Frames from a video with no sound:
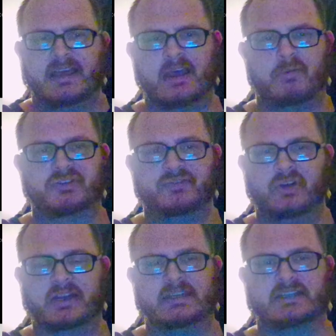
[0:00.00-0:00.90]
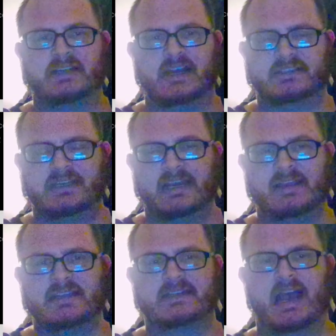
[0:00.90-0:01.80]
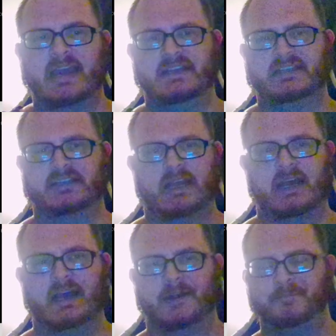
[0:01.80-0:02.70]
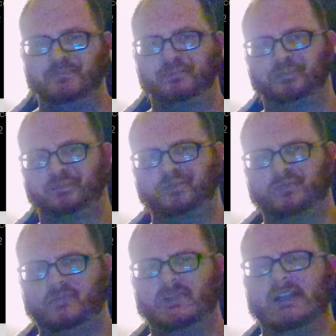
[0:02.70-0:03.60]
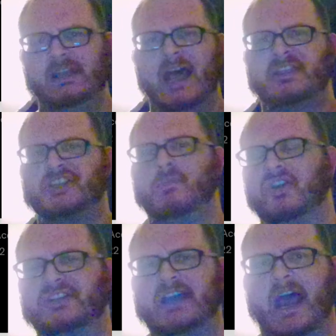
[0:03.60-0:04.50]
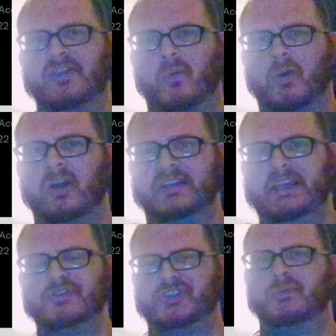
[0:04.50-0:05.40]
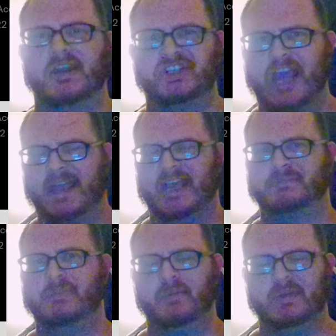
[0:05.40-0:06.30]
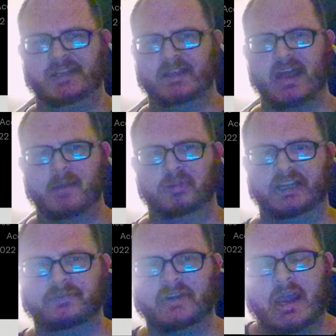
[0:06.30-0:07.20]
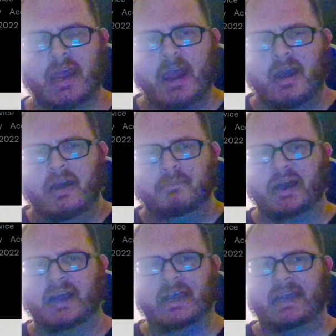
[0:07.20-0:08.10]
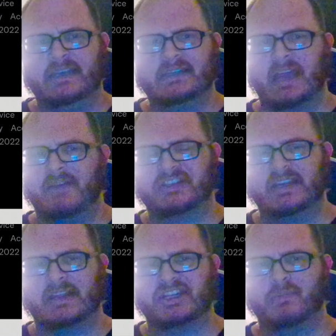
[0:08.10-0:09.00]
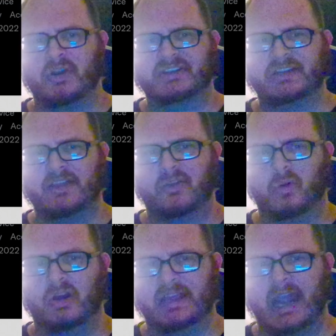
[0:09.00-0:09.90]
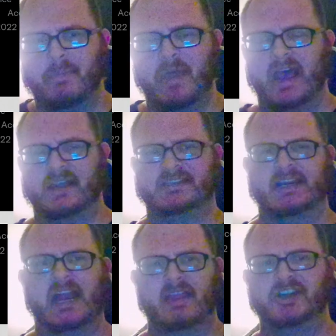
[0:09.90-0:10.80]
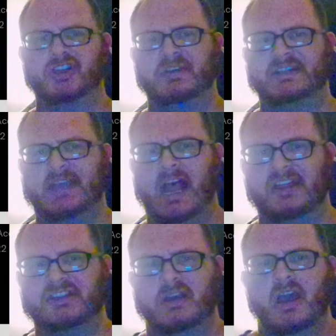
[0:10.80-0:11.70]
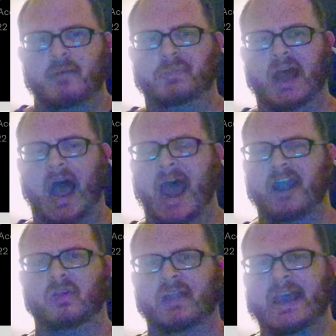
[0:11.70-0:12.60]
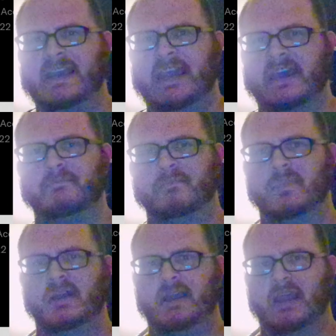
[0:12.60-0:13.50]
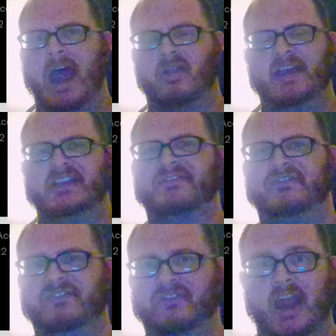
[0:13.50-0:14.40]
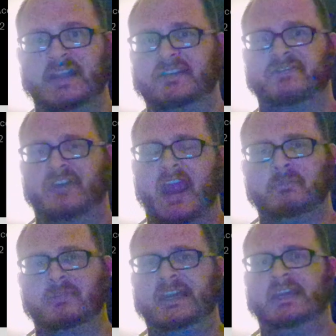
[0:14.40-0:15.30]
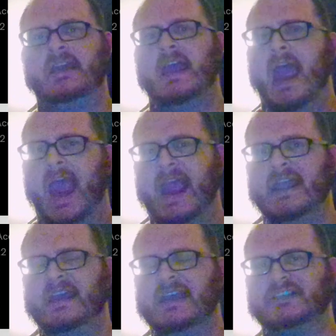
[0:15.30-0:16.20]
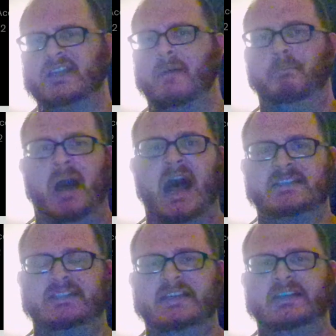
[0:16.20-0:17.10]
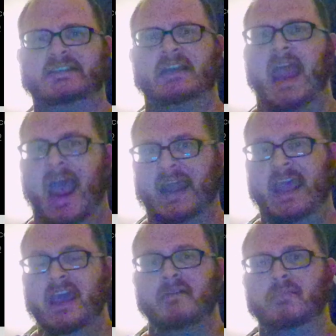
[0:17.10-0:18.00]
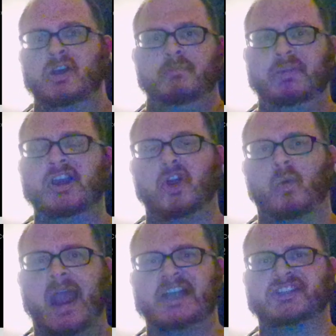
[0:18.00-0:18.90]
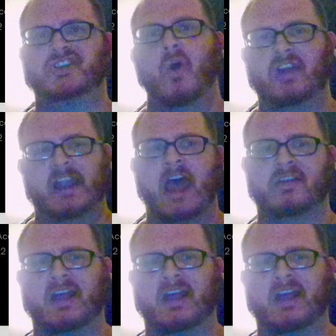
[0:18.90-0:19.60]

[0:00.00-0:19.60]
that was fucking disgusting. And this guy is uh, not the smartest guy in the world. He was doing a jackass bit when he did that, I believe. But uh, he's obviously not the smartest guy in the world, and I'm not saying I like Joey Salads, but I don't like him. I don't like his friends, family, and his uh, bosses, and him being harassed over an out of